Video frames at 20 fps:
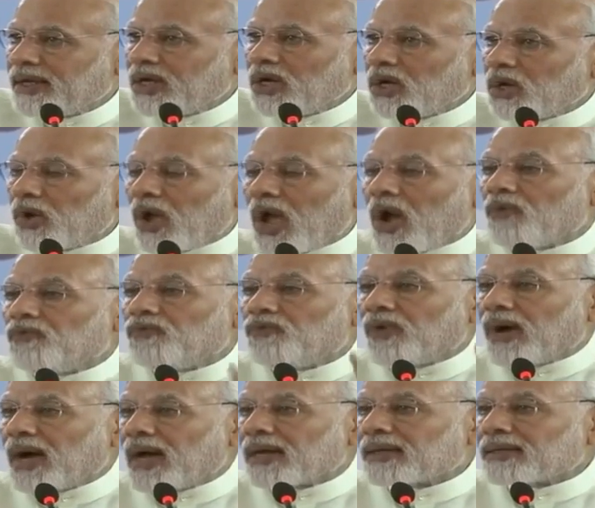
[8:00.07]
who have
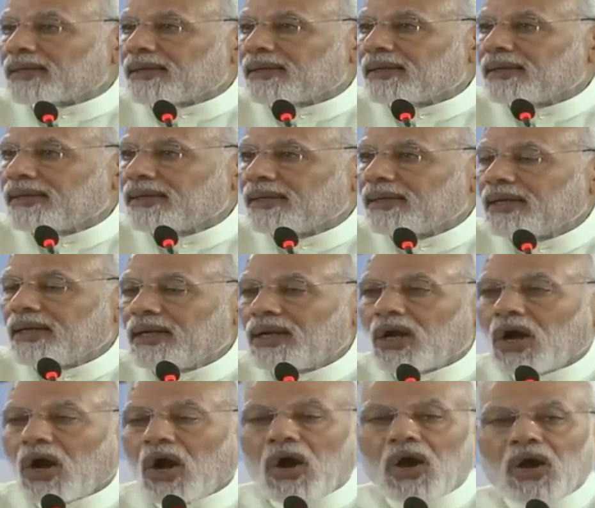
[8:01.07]
worked
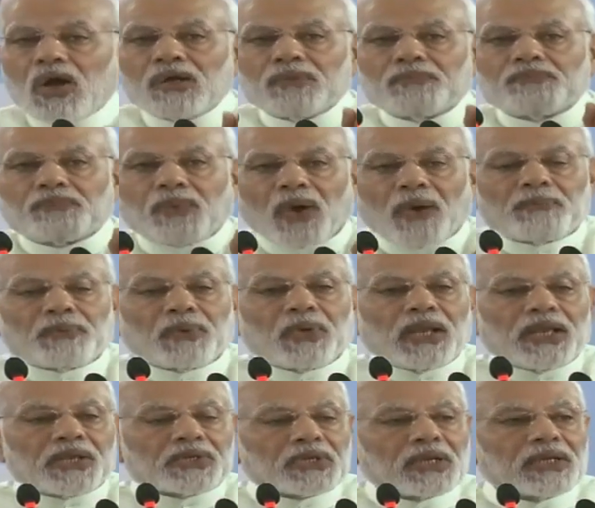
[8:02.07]
on
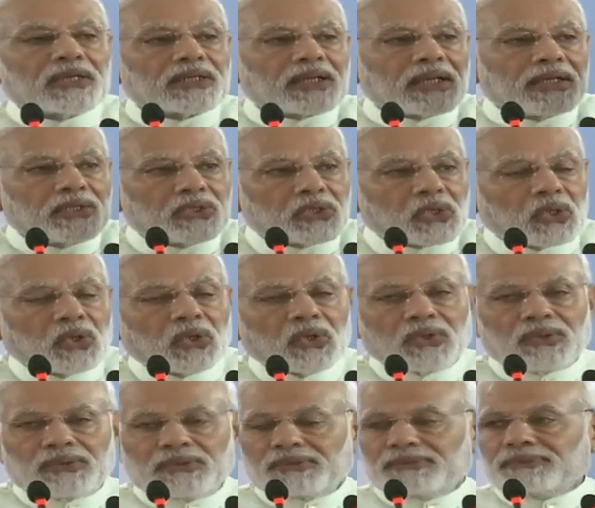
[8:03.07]
population
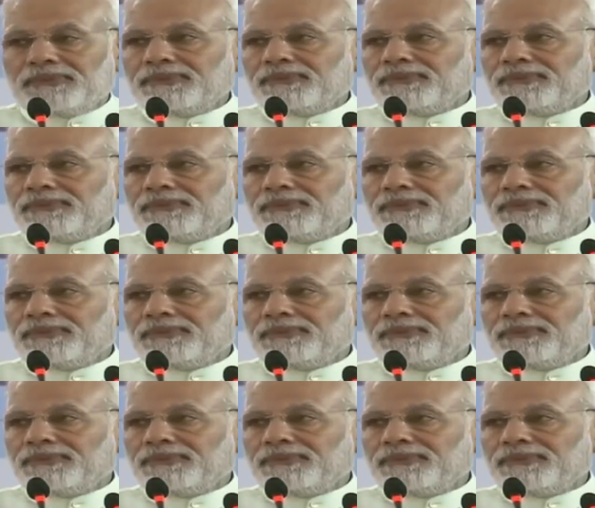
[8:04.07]
control.